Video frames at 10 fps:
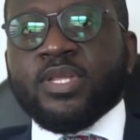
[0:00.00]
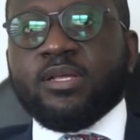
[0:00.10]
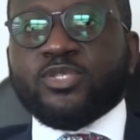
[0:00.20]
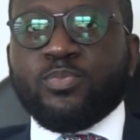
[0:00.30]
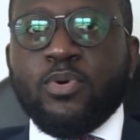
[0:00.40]

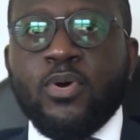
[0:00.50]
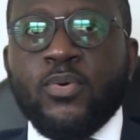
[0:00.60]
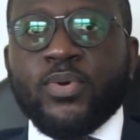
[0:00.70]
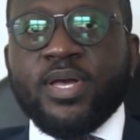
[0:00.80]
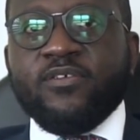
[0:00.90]

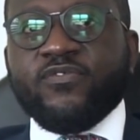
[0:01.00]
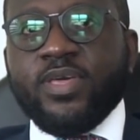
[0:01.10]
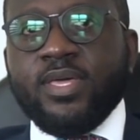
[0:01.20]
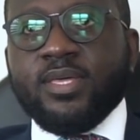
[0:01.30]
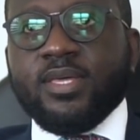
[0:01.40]
small
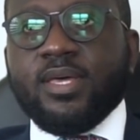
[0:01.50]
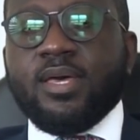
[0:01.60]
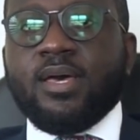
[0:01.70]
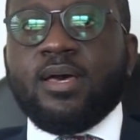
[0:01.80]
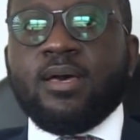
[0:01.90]
cafe,
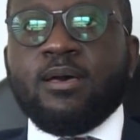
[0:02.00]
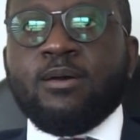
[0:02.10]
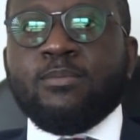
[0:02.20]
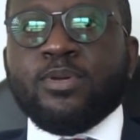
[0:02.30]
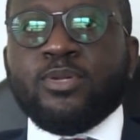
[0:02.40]

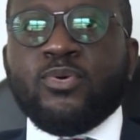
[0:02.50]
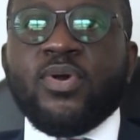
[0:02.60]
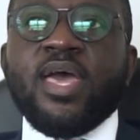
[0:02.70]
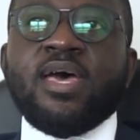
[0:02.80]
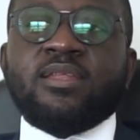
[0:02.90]

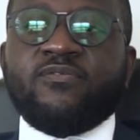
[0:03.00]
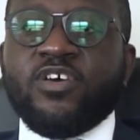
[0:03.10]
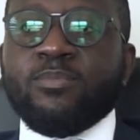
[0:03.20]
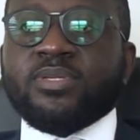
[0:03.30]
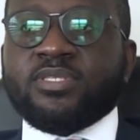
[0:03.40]
and a
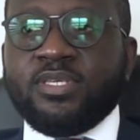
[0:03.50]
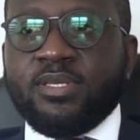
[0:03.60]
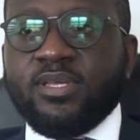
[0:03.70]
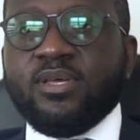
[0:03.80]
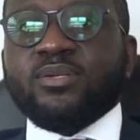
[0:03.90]

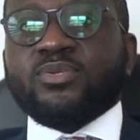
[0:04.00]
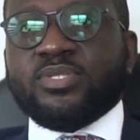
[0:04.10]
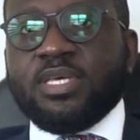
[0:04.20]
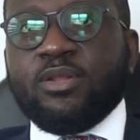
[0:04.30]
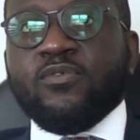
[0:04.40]
pharmacy to
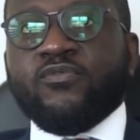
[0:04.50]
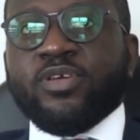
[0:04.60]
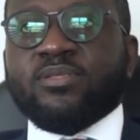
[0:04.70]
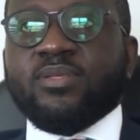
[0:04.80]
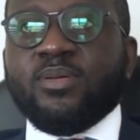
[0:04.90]
start off
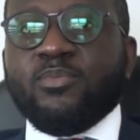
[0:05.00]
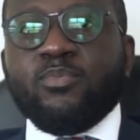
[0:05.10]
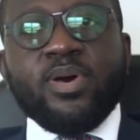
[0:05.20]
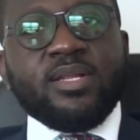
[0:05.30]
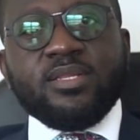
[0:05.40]
with.
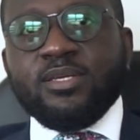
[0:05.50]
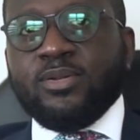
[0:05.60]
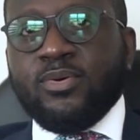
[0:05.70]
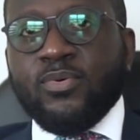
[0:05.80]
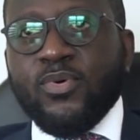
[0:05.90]
But
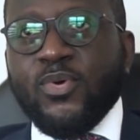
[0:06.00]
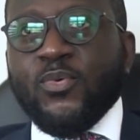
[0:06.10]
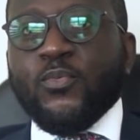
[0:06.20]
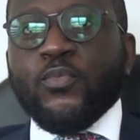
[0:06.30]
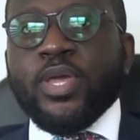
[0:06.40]

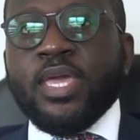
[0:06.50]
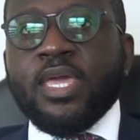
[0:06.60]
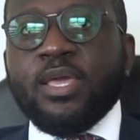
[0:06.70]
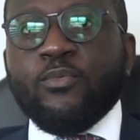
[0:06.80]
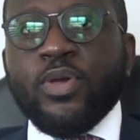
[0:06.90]

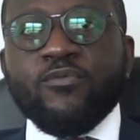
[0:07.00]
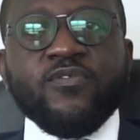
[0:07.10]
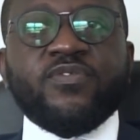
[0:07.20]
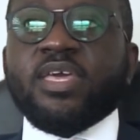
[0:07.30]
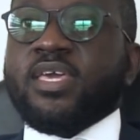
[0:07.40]

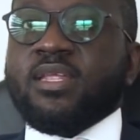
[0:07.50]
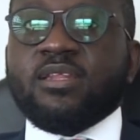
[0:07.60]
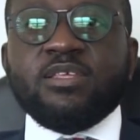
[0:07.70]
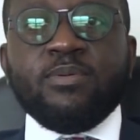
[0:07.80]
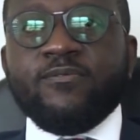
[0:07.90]
we've again,
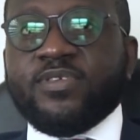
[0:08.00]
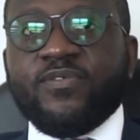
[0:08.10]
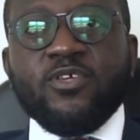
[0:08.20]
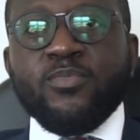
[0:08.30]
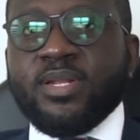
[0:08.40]
the
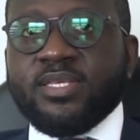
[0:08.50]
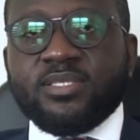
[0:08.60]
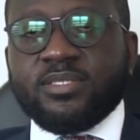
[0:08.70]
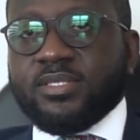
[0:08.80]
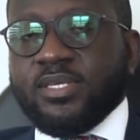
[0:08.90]
development
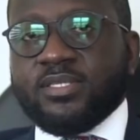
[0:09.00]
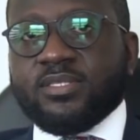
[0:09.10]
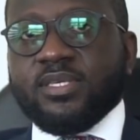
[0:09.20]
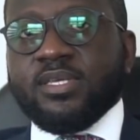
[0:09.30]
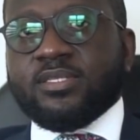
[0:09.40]
is
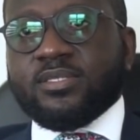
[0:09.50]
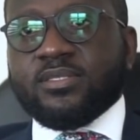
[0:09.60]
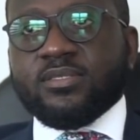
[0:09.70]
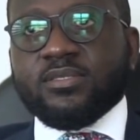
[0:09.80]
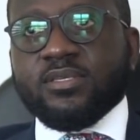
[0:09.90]

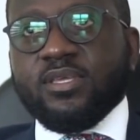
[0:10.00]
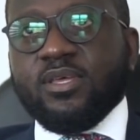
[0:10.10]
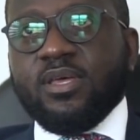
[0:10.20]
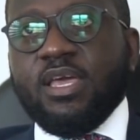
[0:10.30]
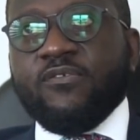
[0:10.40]

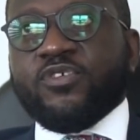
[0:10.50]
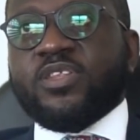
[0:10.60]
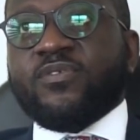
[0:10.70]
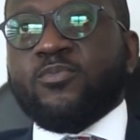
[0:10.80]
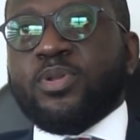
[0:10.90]
if you're
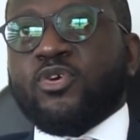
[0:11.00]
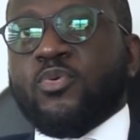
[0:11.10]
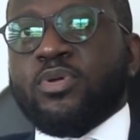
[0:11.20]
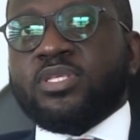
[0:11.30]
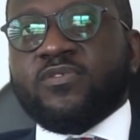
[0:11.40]
developing a
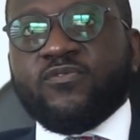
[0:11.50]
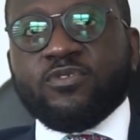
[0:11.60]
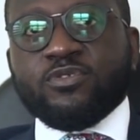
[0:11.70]
community